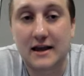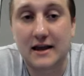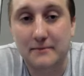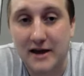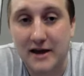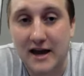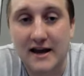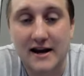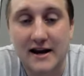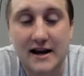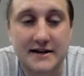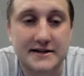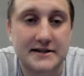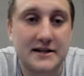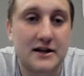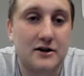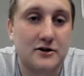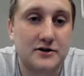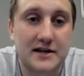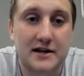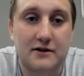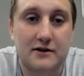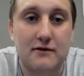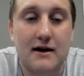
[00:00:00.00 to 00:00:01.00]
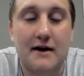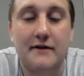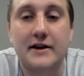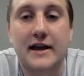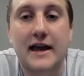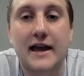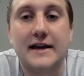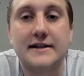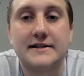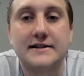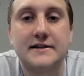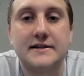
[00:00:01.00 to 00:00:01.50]
NBA next year or sticking around
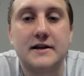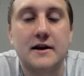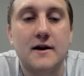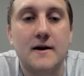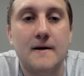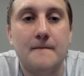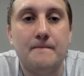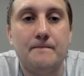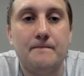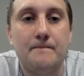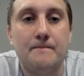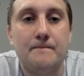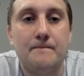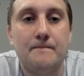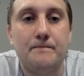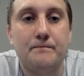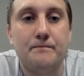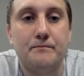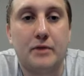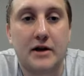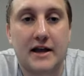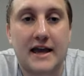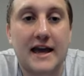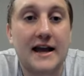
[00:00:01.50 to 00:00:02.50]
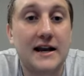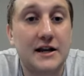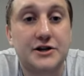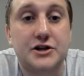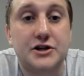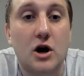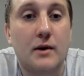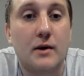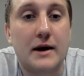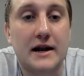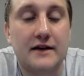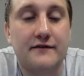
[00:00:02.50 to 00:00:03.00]
at Kansas. But can he
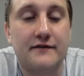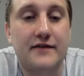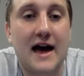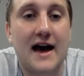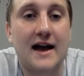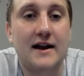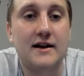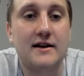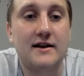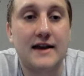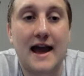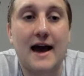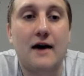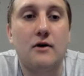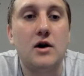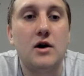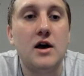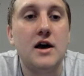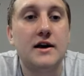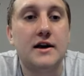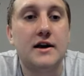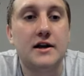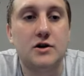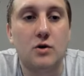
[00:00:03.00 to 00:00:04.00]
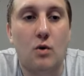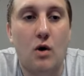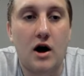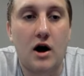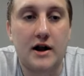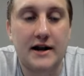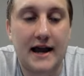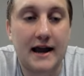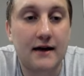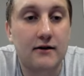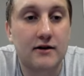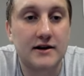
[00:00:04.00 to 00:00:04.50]
show any of that now? Can
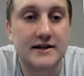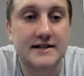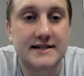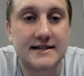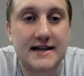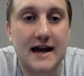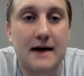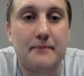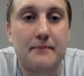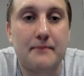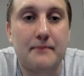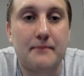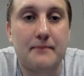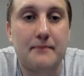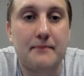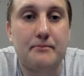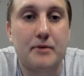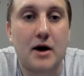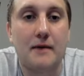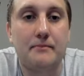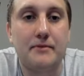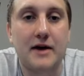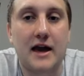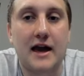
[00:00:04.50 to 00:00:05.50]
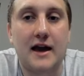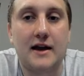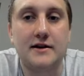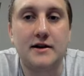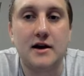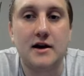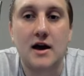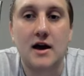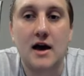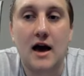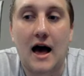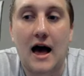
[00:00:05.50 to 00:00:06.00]
Dajuan Harris step up? And
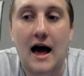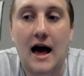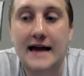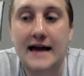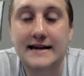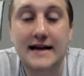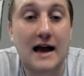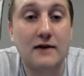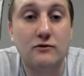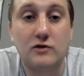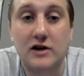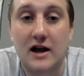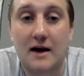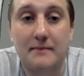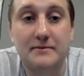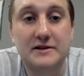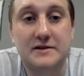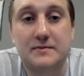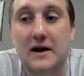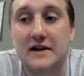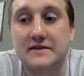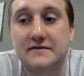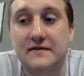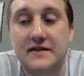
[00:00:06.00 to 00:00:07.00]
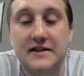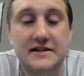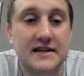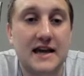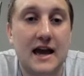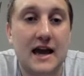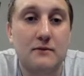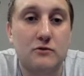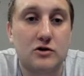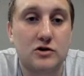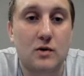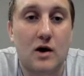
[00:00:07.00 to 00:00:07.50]
I would not be surprised if this is
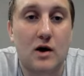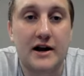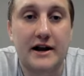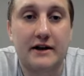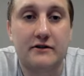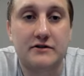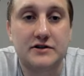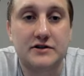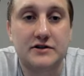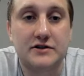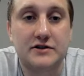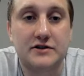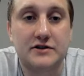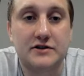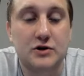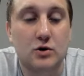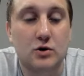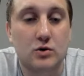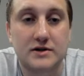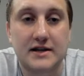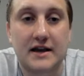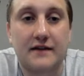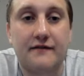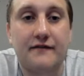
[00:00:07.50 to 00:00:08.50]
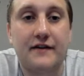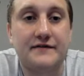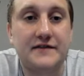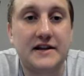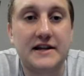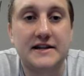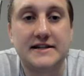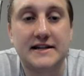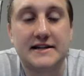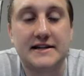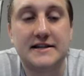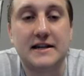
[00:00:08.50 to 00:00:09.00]
a game where Dajuan Harris scores like 15,
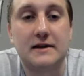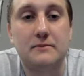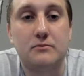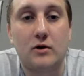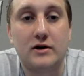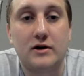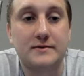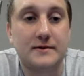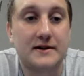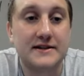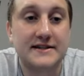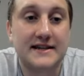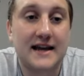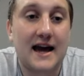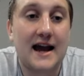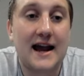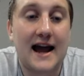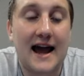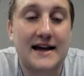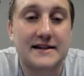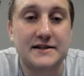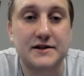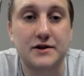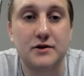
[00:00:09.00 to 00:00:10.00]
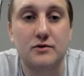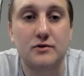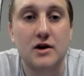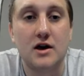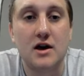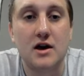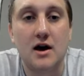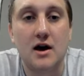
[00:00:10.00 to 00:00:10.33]
16 points because he kind of has to.